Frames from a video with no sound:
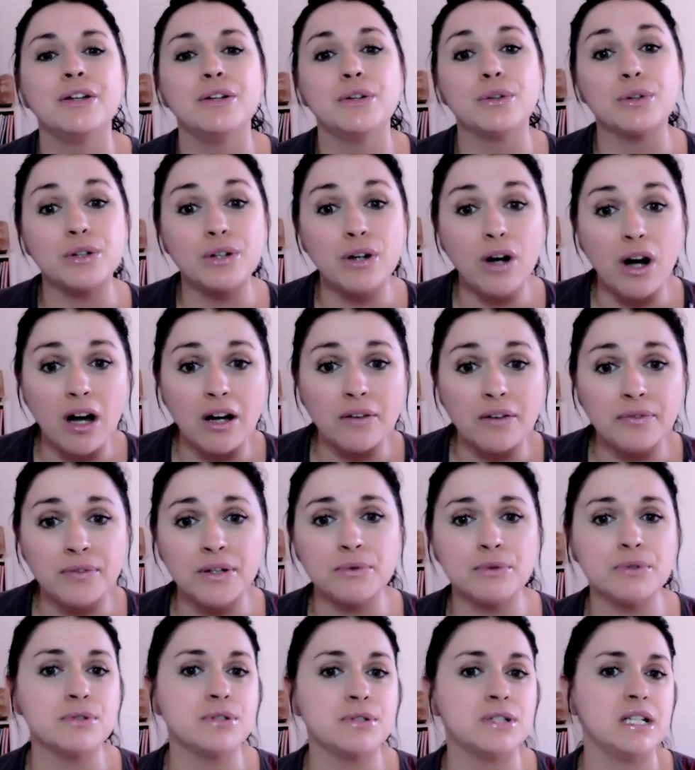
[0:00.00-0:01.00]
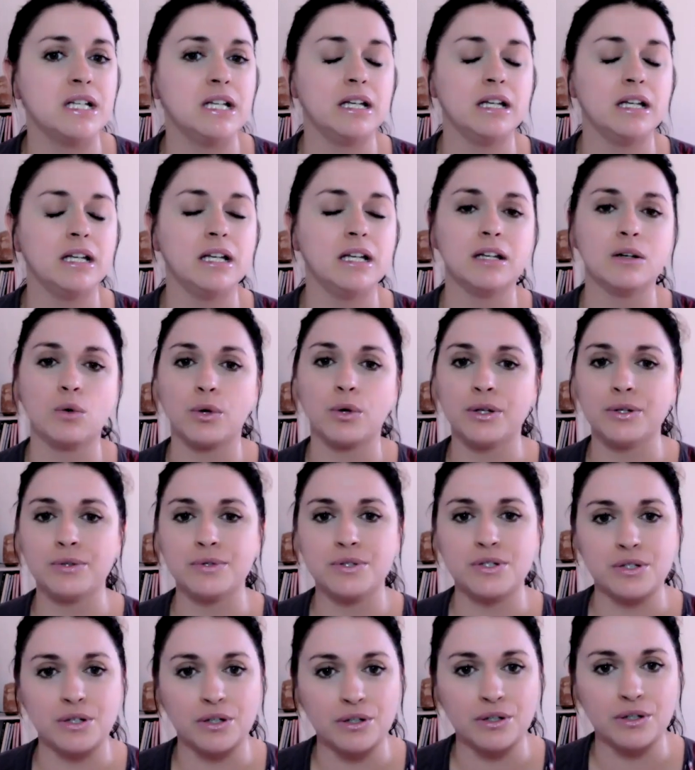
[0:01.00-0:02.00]
your coffee routine or you
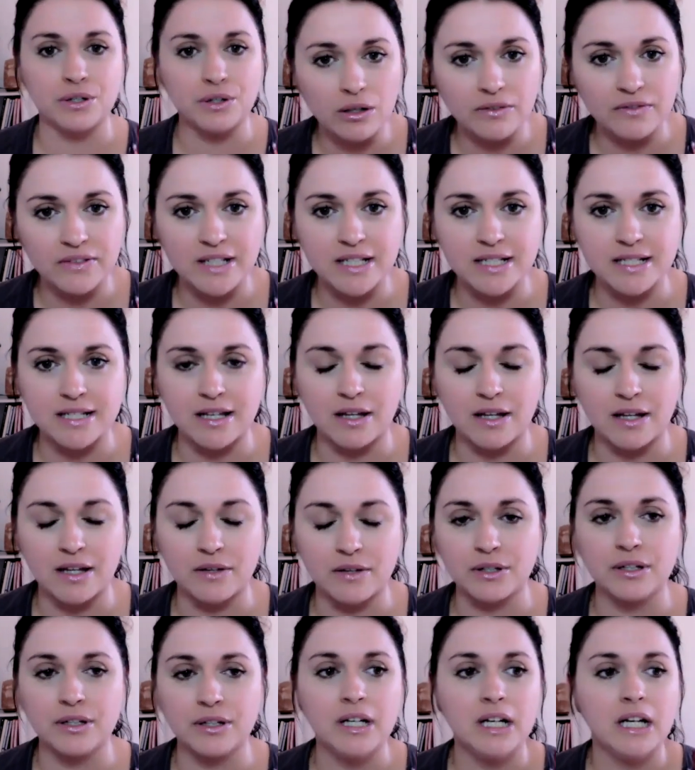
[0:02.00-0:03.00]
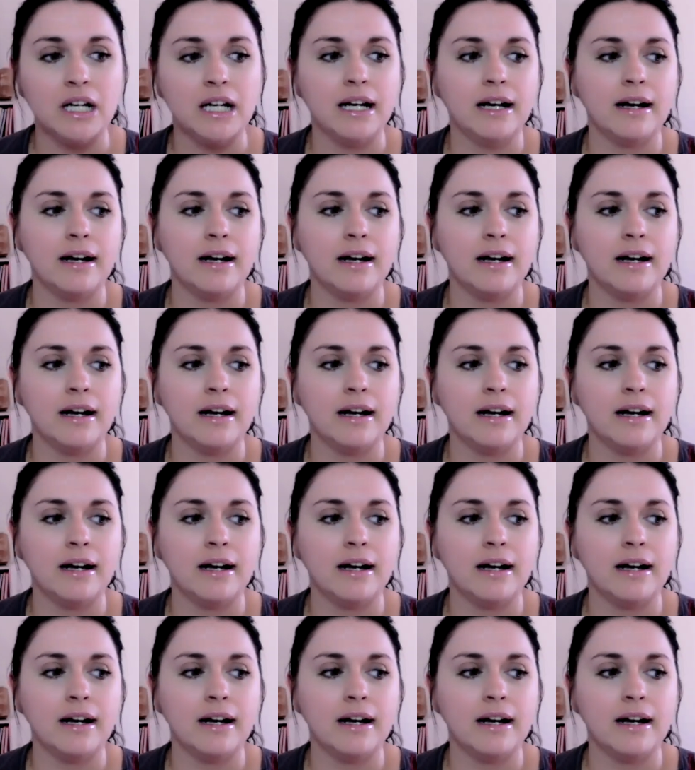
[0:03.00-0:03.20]
start all of these other